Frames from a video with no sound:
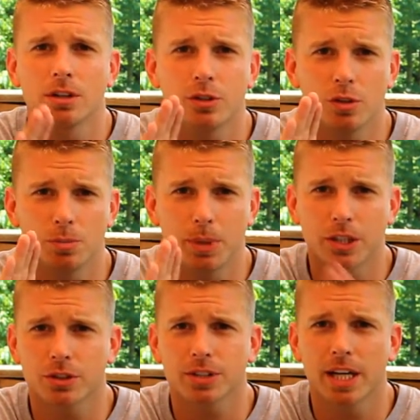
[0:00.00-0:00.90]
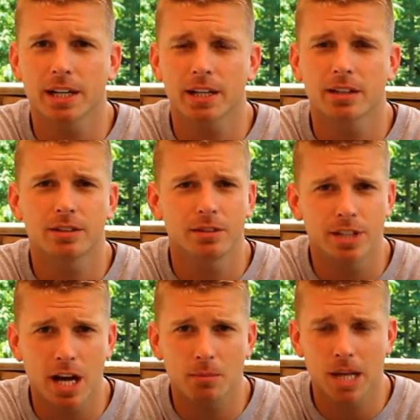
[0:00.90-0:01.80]
to picture taking to
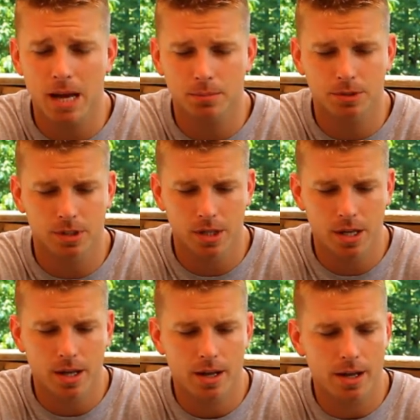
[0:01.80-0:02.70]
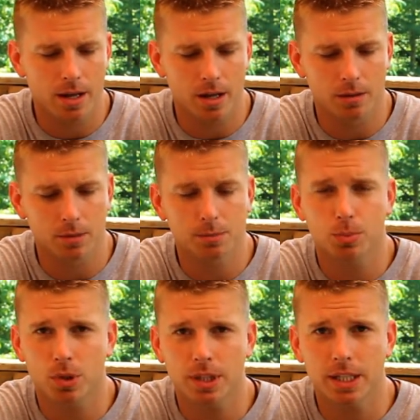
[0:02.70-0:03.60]
time lapse. It's
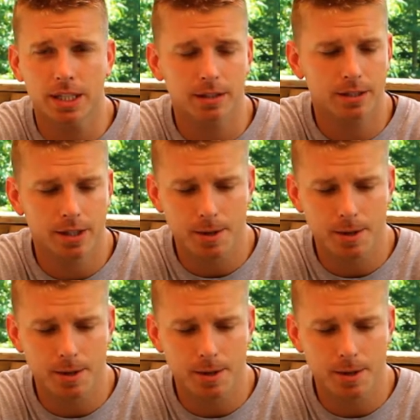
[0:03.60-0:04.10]
pretty neat.